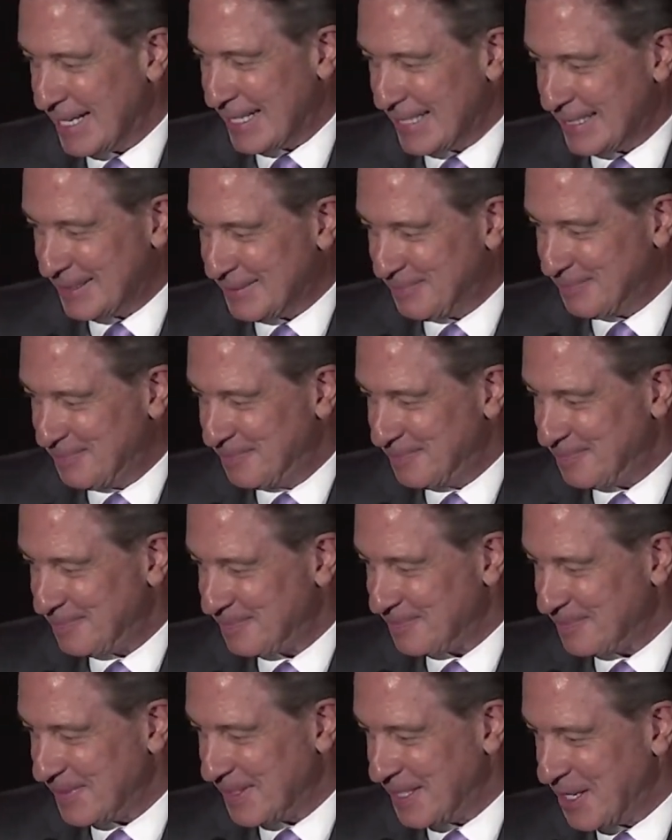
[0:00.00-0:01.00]

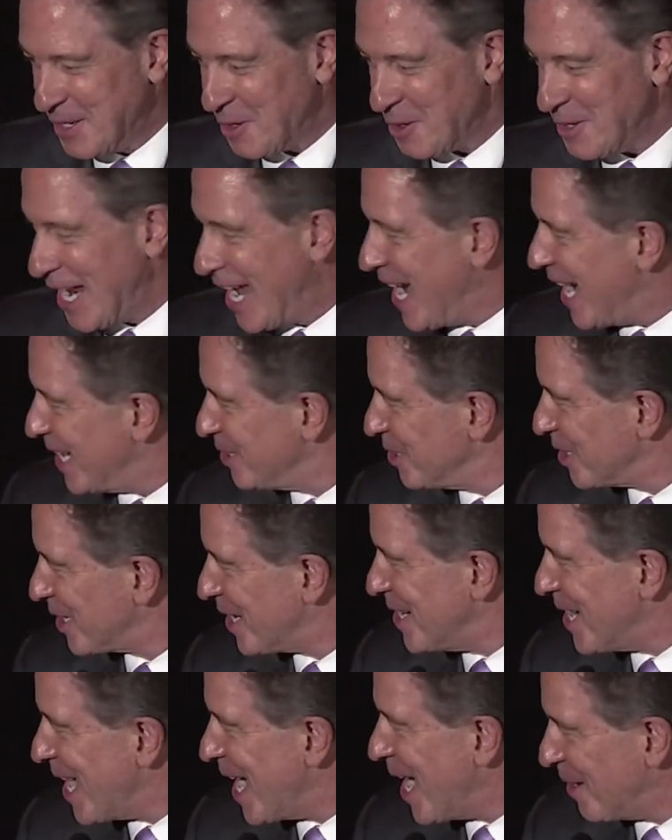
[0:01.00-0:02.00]
Your dad
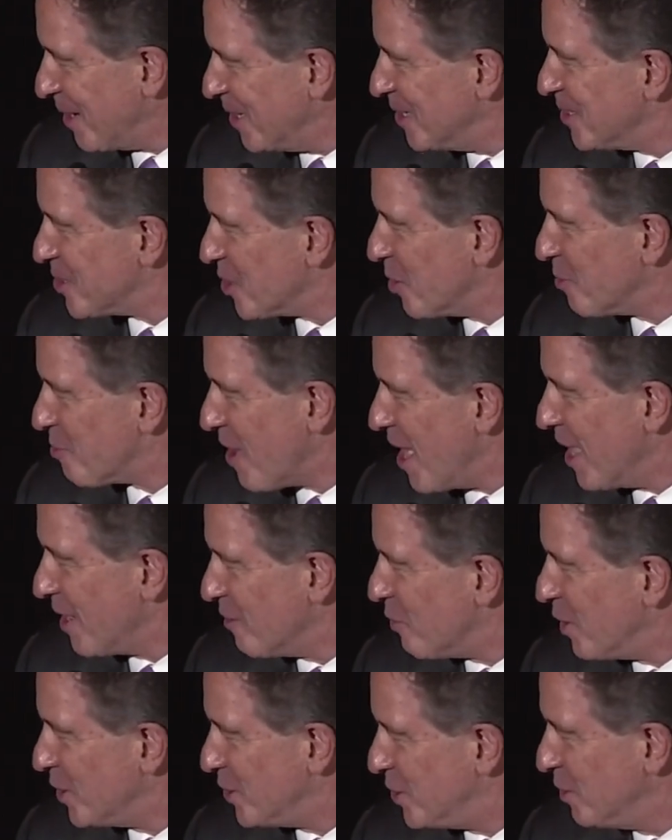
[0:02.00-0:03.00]
looking down and so
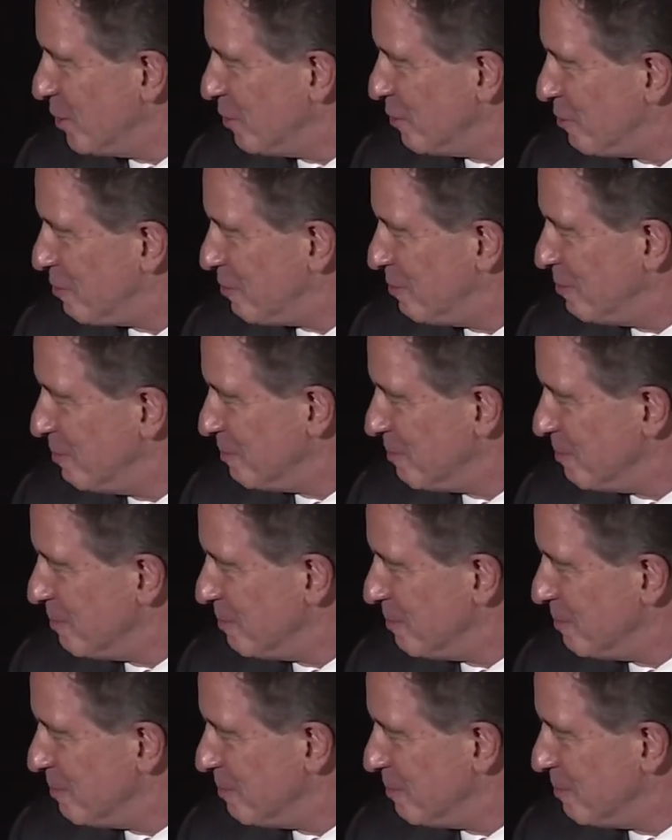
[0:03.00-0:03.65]
proud of what you've